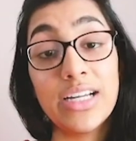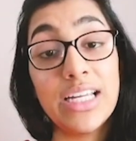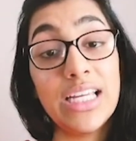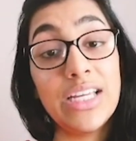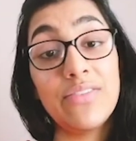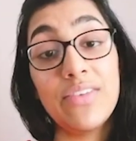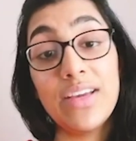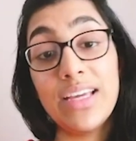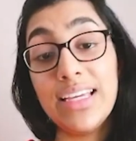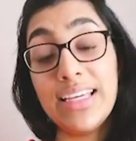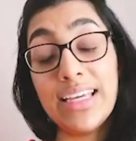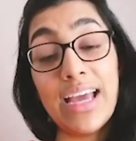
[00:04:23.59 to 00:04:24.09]

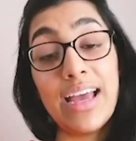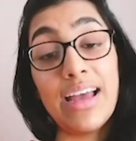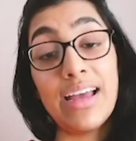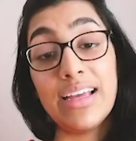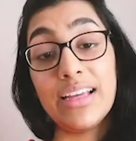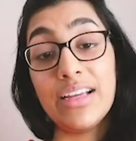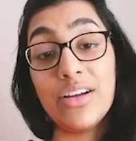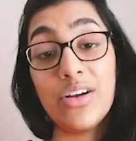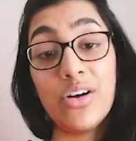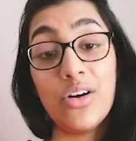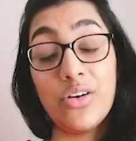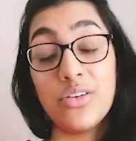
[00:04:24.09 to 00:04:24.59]
even get
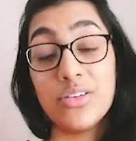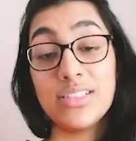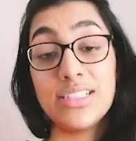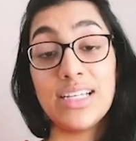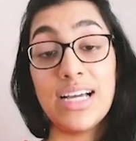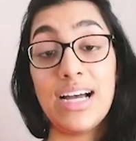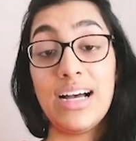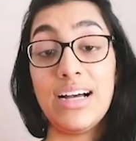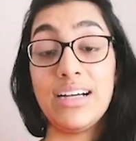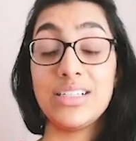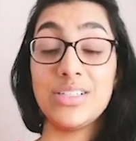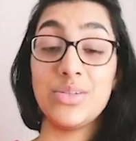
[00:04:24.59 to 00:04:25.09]
in
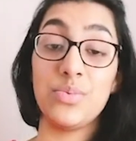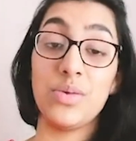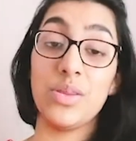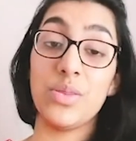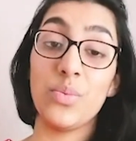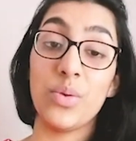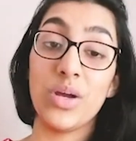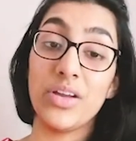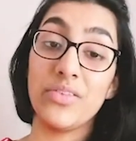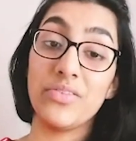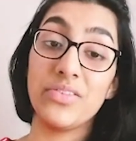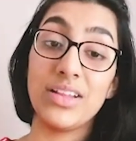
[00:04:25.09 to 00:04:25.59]
contact with
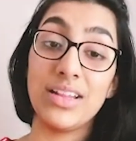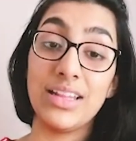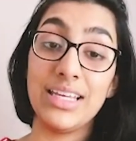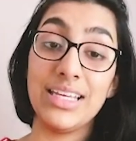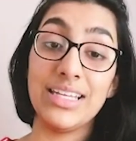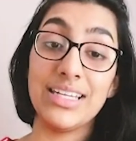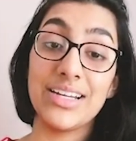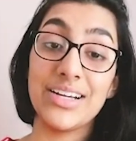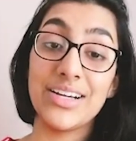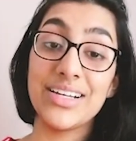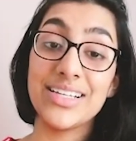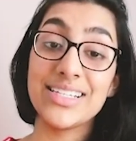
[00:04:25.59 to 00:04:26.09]
one of the
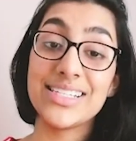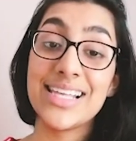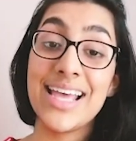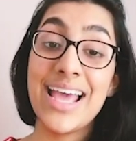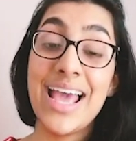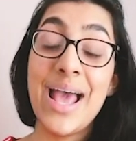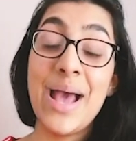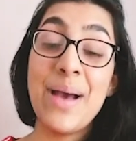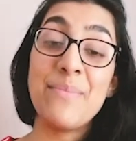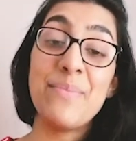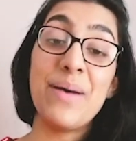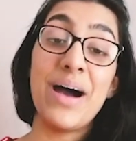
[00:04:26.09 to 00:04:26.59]
leaders.
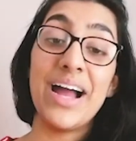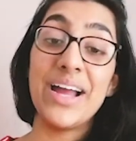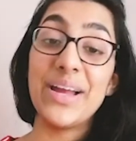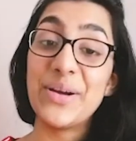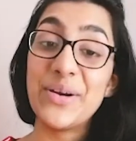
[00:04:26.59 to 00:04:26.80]
But I